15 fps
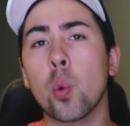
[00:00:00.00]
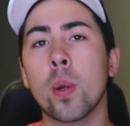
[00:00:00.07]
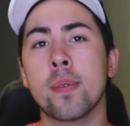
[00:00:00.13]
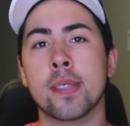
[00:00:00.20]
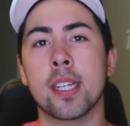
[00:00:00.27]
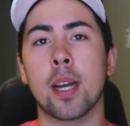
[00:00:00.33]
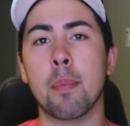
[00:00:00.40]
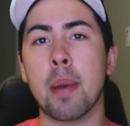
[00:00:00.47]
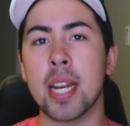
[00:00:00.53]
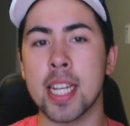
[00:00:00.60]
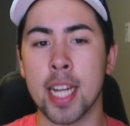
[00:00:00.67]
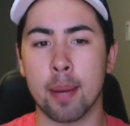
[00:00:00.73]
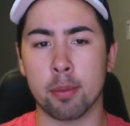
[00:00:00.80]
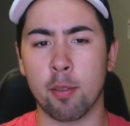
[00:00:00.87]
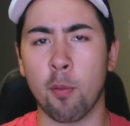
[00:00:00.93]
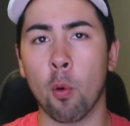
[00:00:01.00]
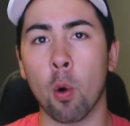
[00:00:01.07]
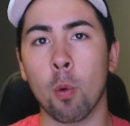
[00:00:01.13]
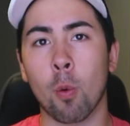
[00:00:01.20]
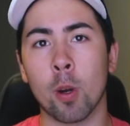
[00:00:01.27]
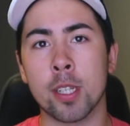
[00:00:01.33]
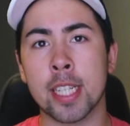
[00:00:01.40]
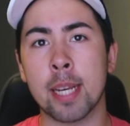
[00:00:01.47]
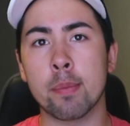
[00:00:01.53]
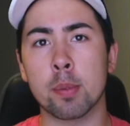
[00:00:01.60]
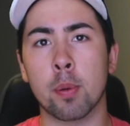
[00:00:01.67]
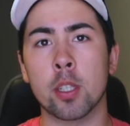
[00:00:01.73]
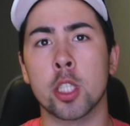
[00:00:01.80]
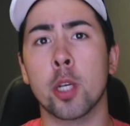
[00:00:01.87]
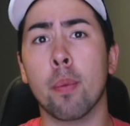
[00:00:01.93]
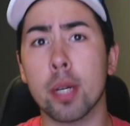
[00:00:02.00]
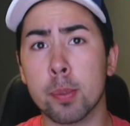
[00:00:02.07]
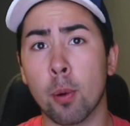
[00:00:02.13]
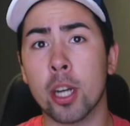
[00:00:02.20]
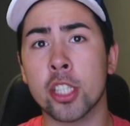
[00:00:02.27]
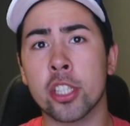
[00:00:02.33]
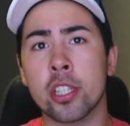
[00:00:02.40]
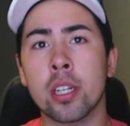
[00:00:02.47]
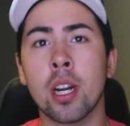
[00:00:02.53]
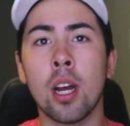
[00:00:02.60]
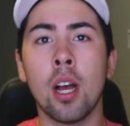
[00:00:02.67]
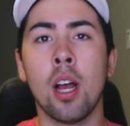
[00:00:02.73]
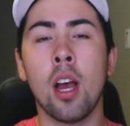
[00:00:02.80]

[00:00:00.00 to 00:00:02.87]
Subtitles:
We've seen it many times before where teams put too much pressure